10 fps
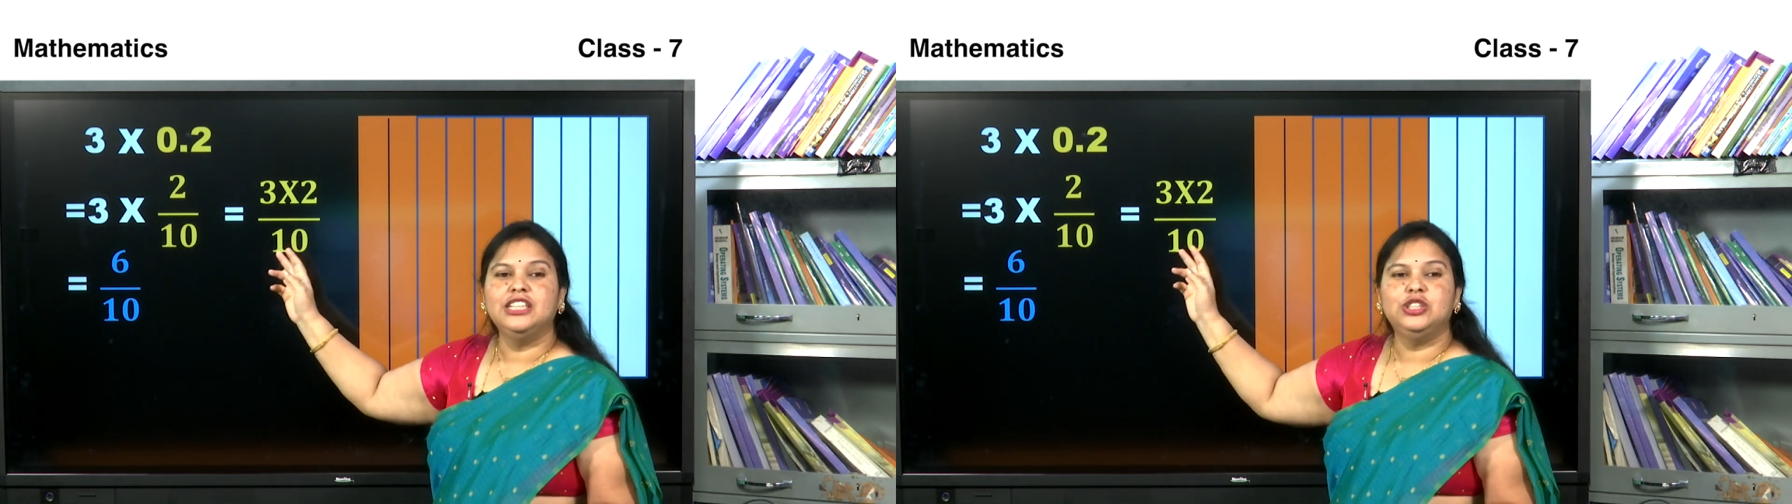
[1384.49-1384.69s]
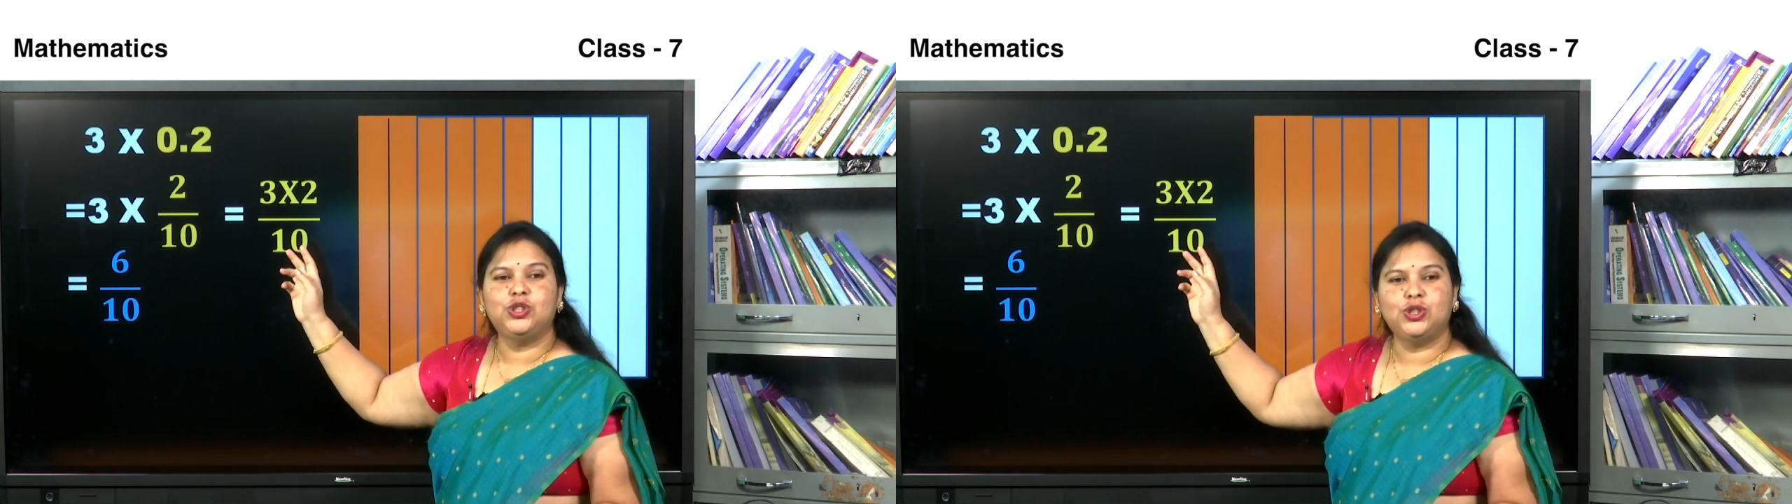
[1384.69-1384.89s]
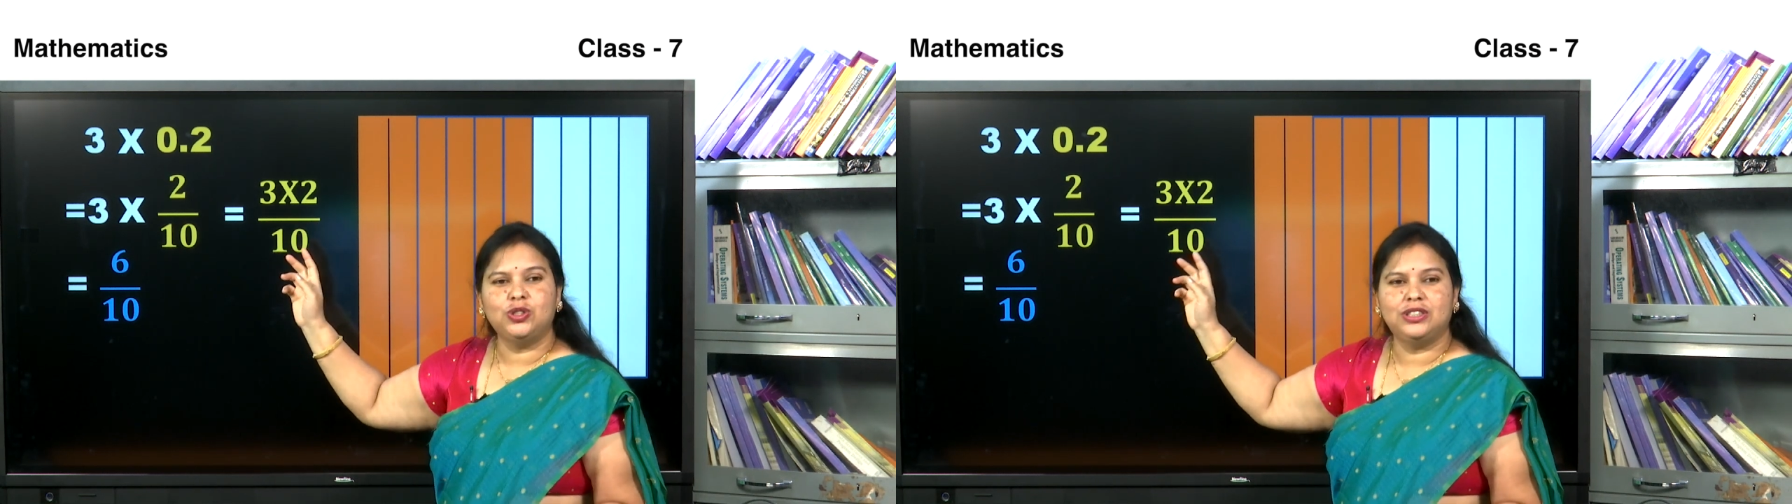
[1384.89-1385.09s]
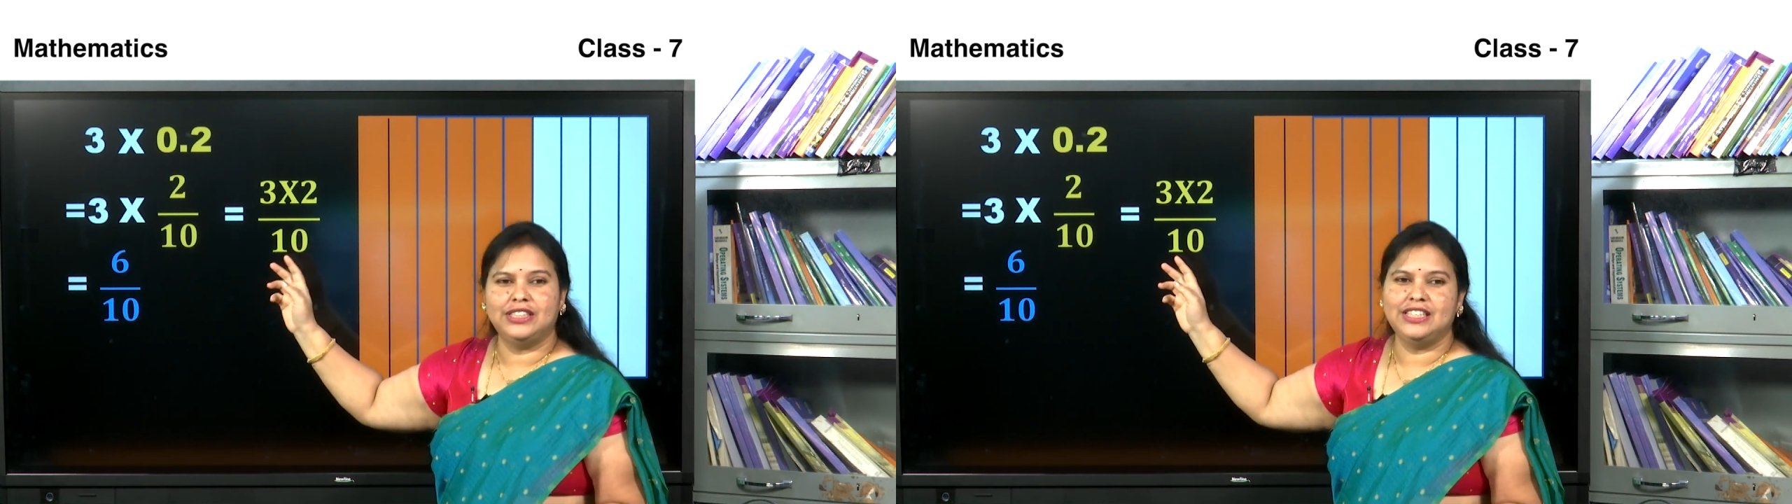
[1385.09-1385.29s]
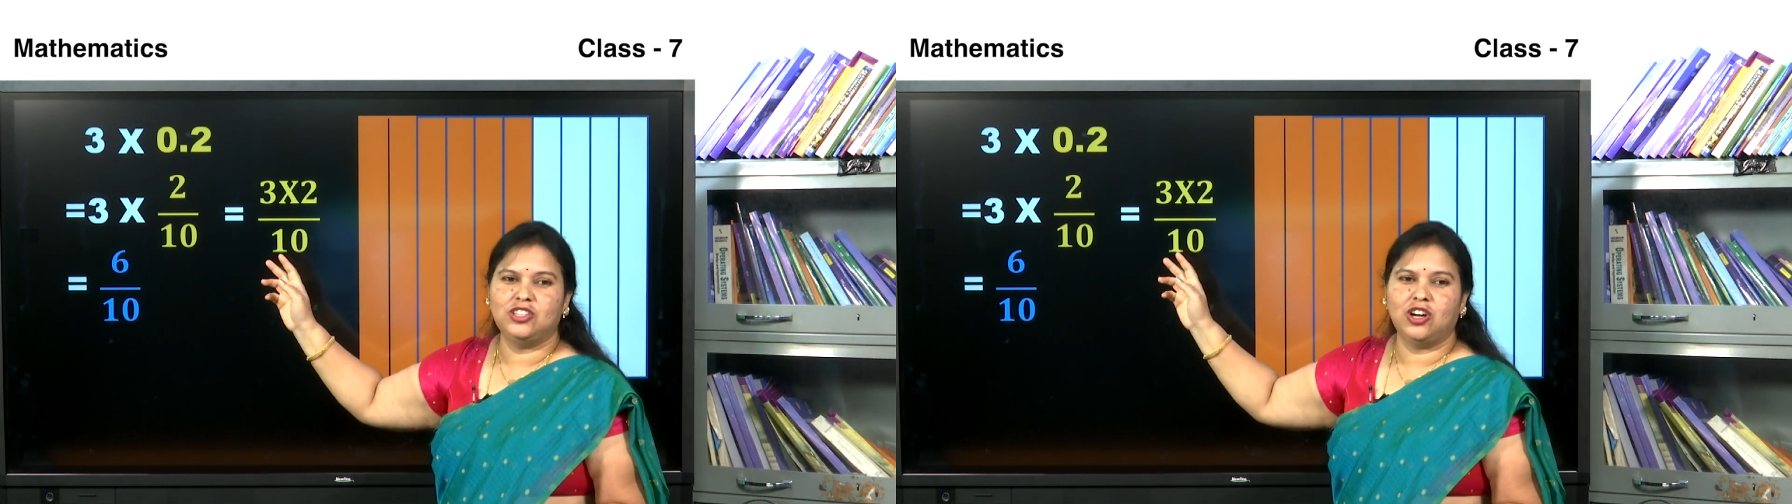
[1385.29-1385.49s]
you should
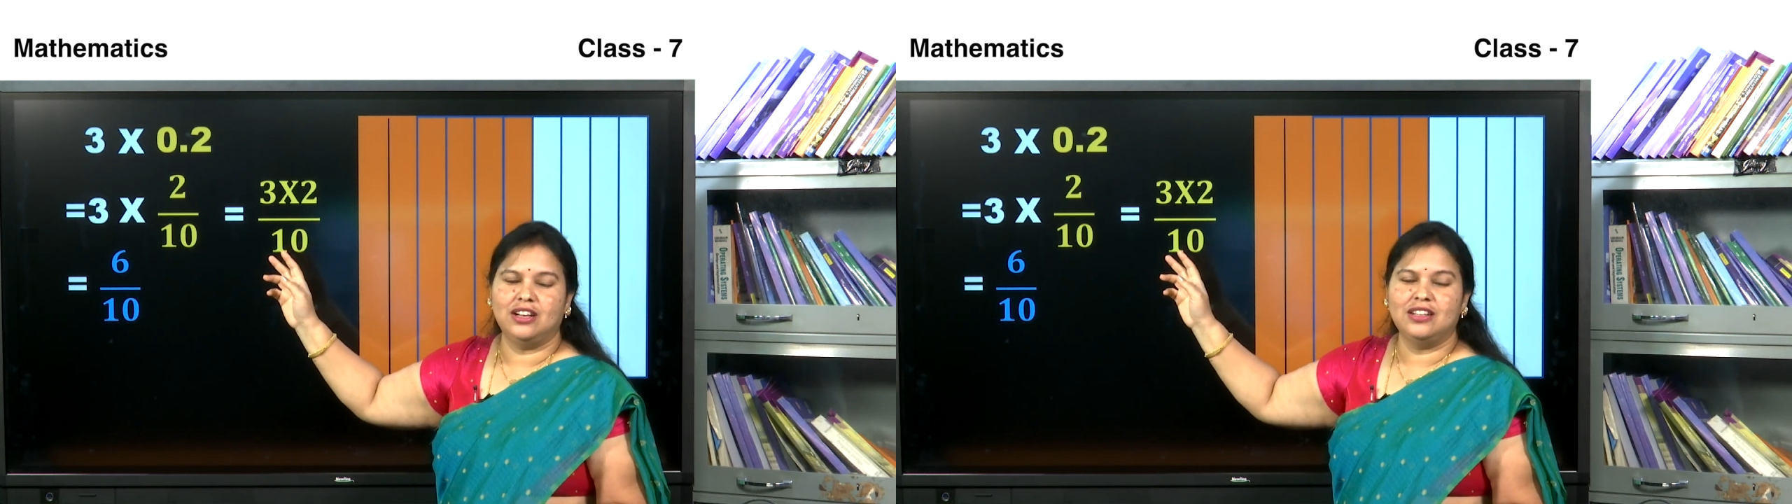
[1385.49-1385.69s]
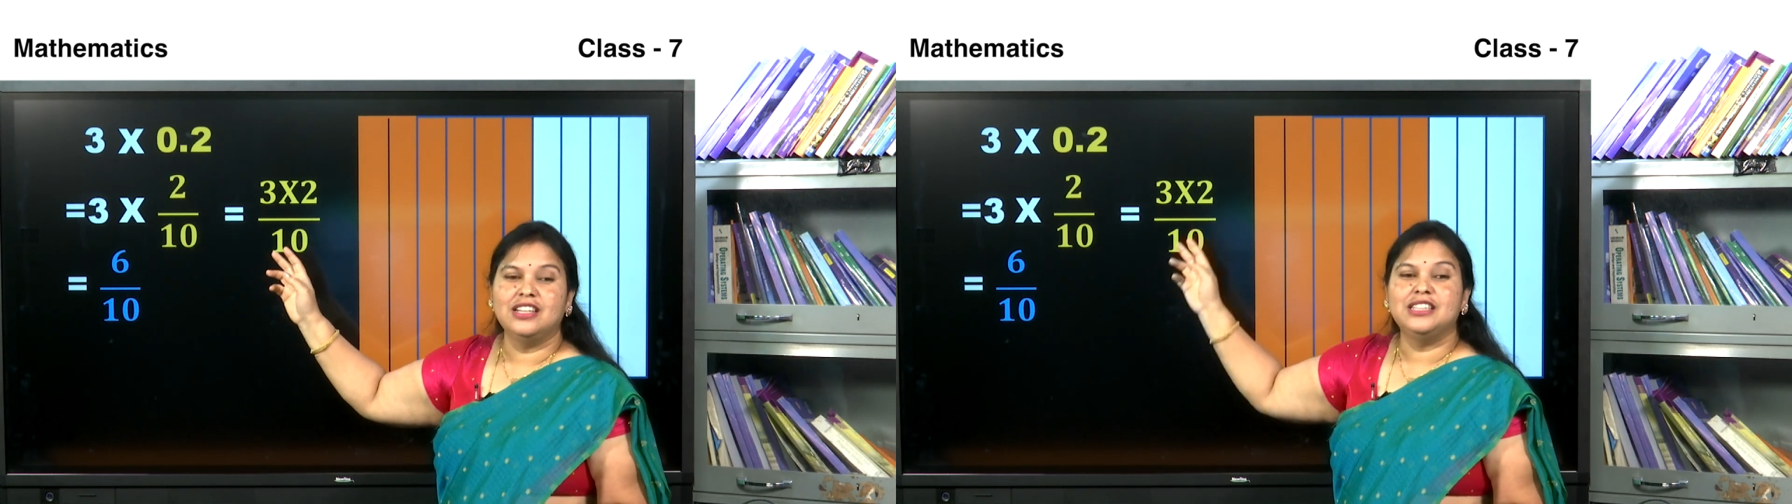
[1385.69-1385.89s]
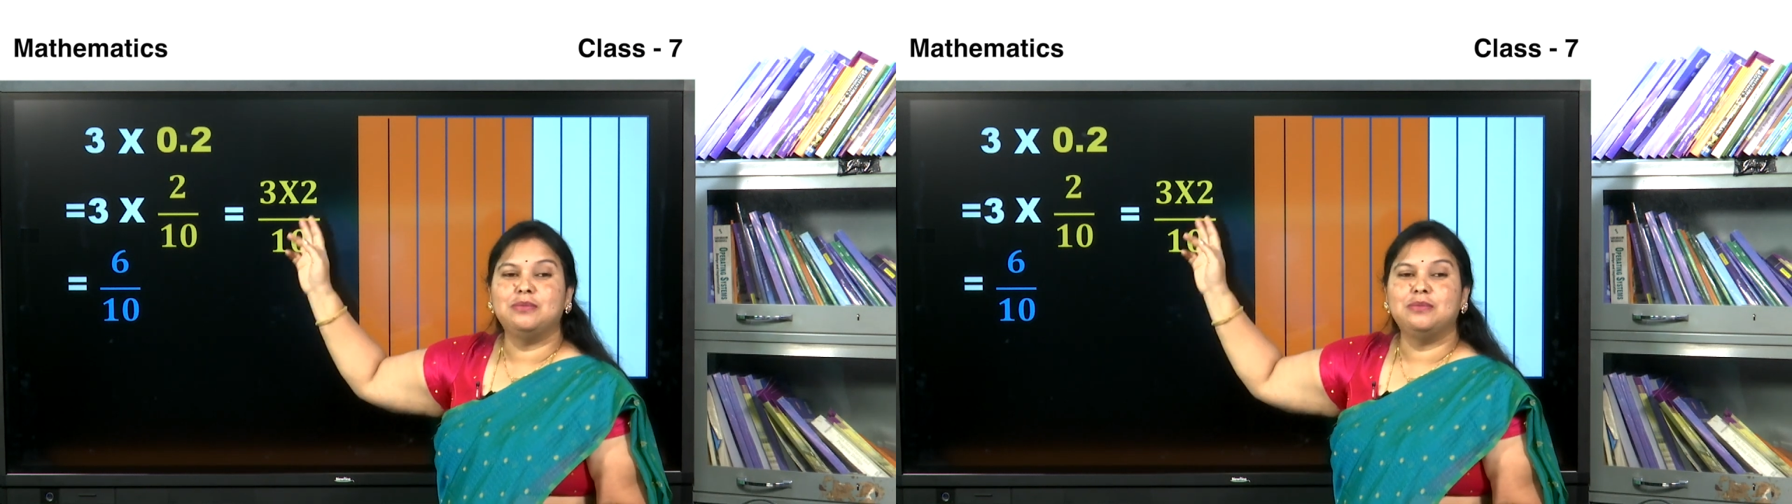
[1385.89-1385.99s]
recall the